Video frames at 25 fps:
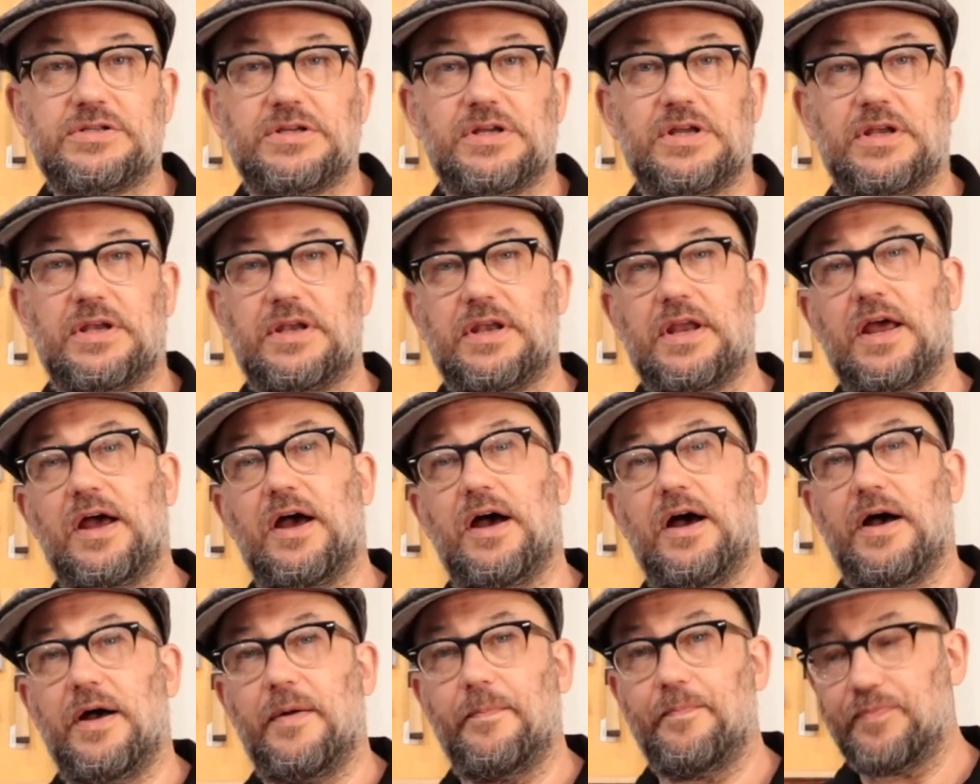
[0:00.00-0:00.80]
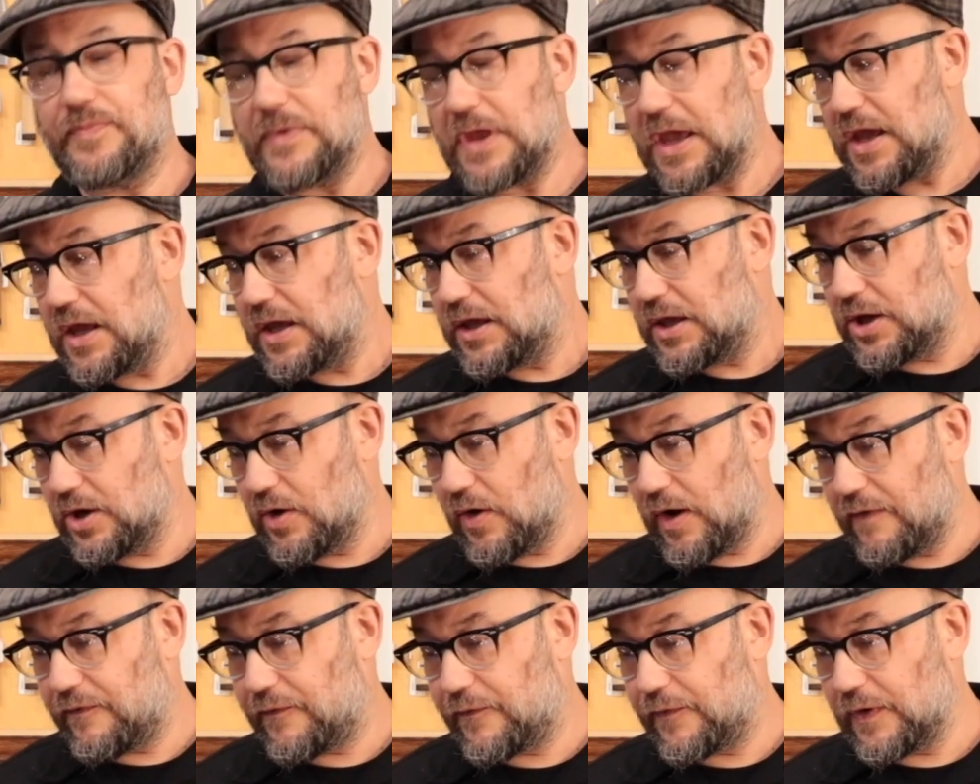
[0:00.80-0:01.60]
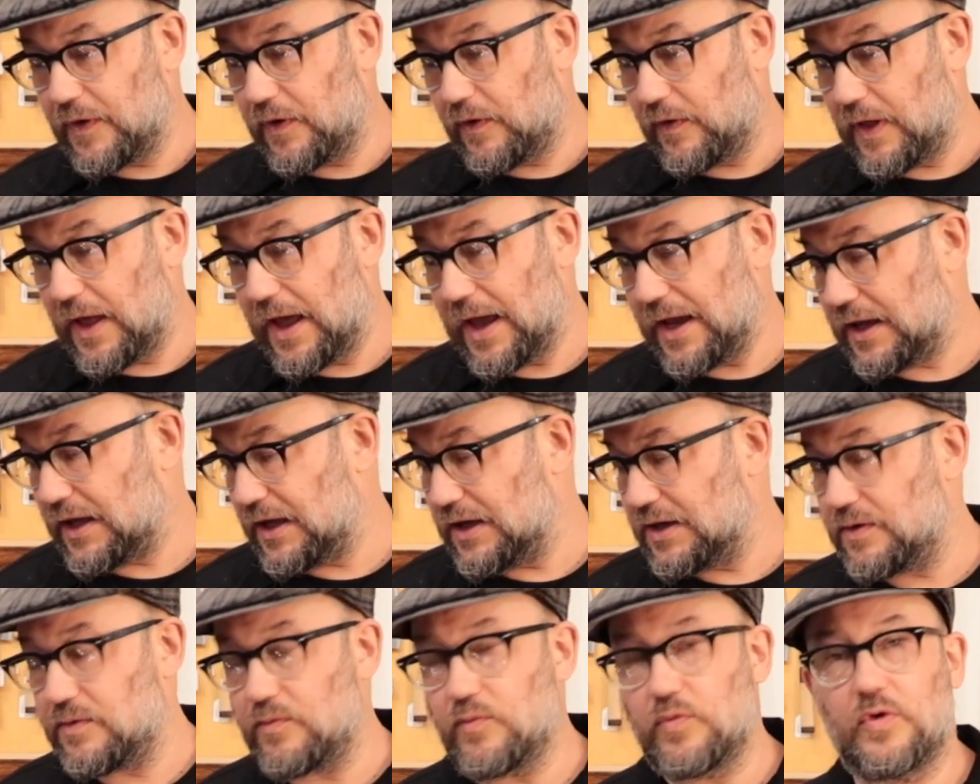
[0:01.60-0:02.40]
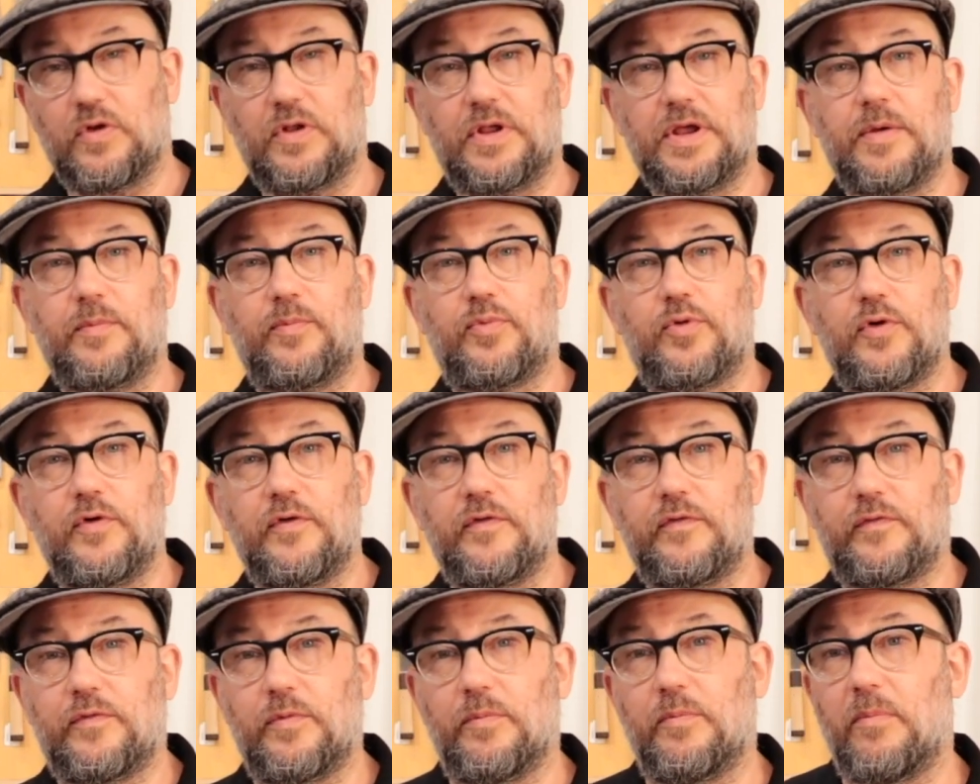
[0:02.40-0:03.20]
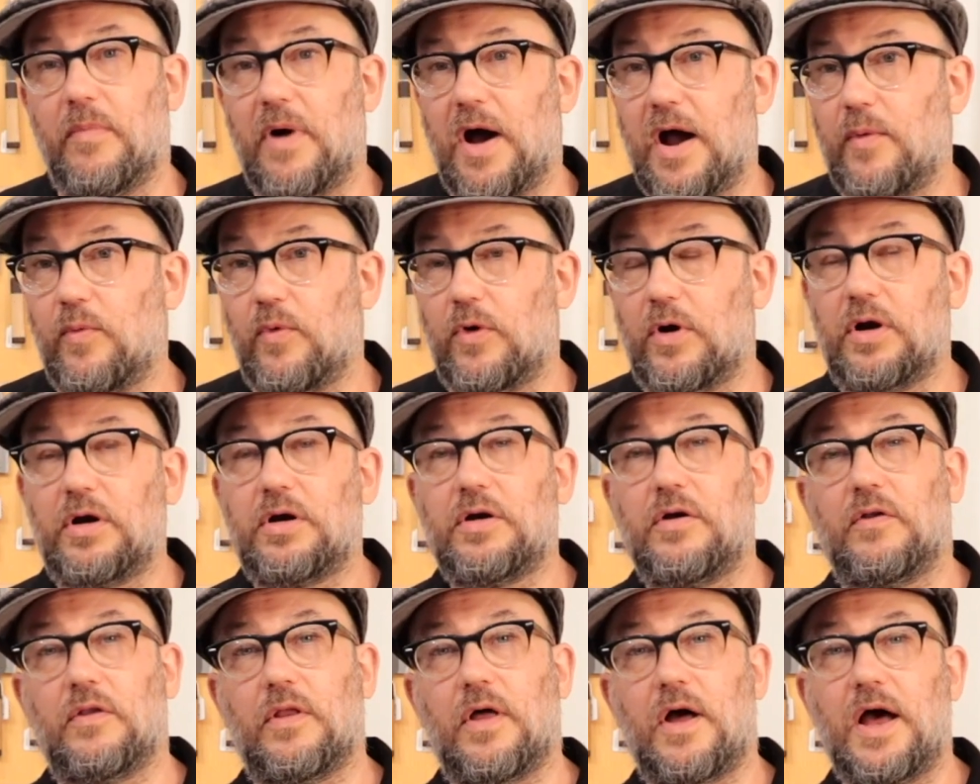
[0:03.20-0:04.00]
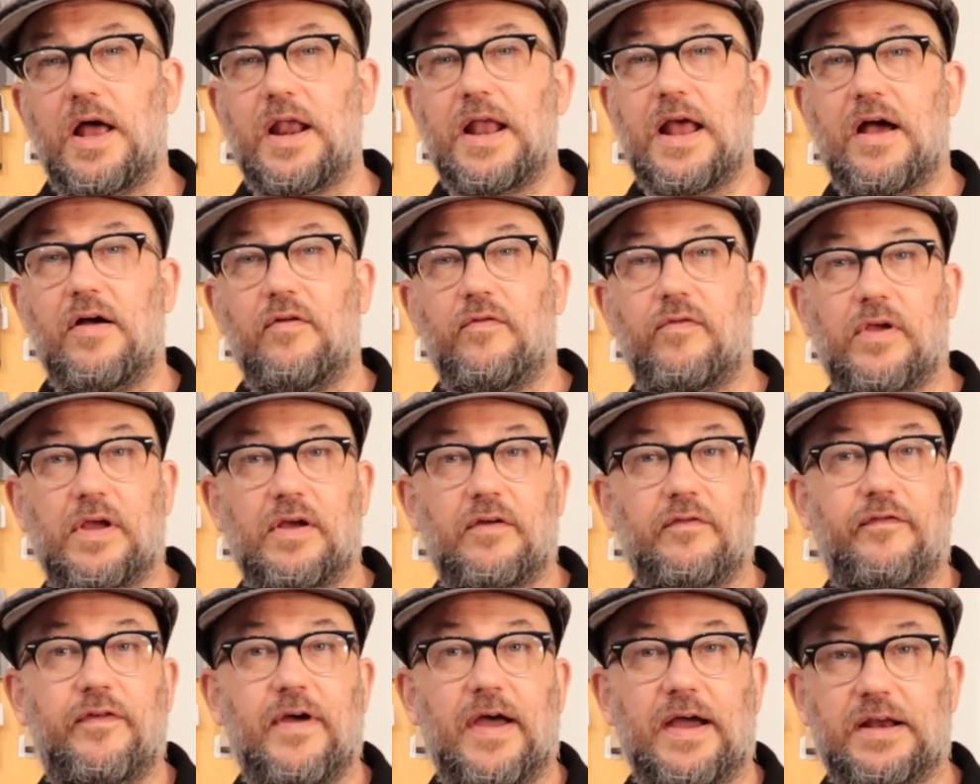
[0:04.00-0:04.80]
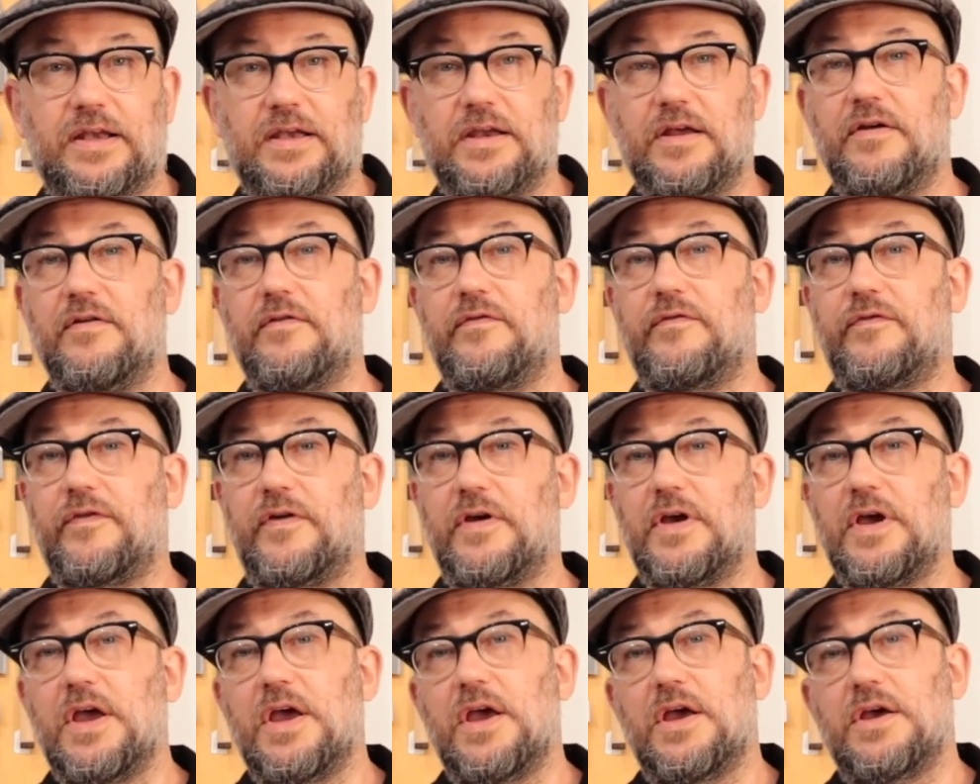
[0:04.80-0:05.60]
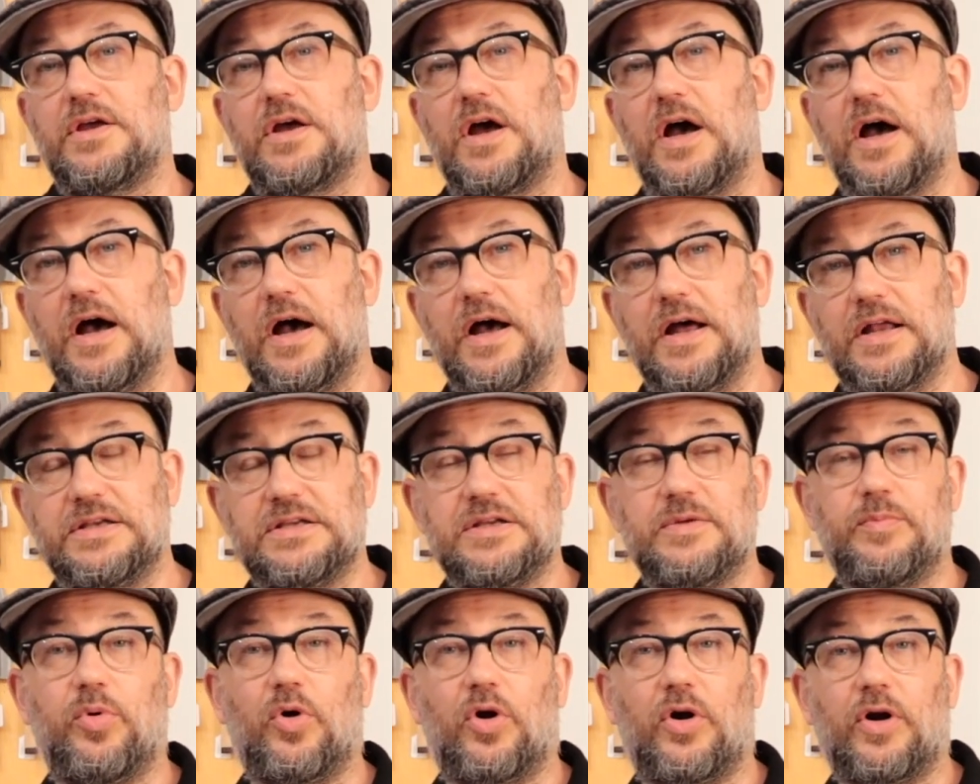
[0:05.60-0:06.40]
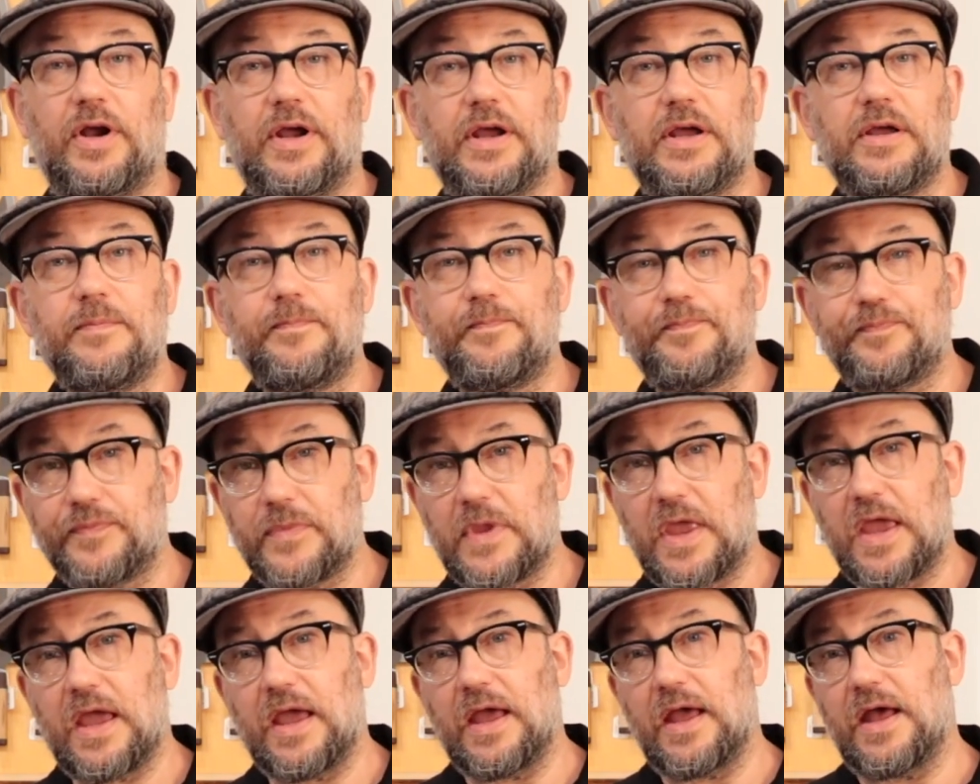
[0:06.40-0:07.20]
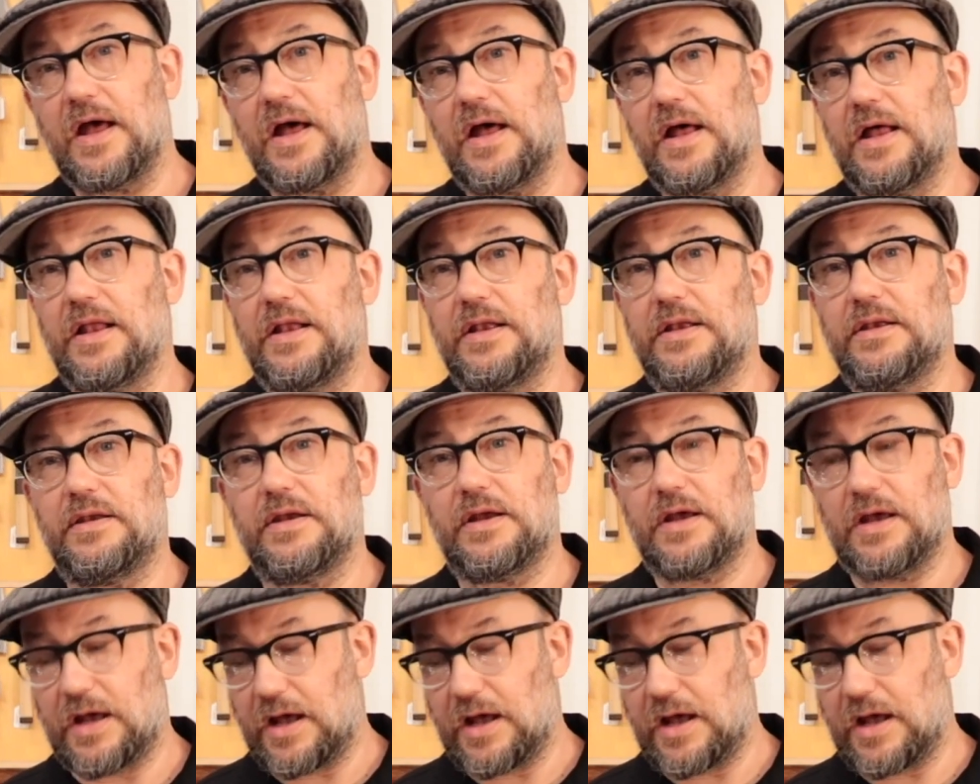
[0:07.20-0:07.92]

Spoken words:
And I feel like it really improved my work a lot, having effective deburring, and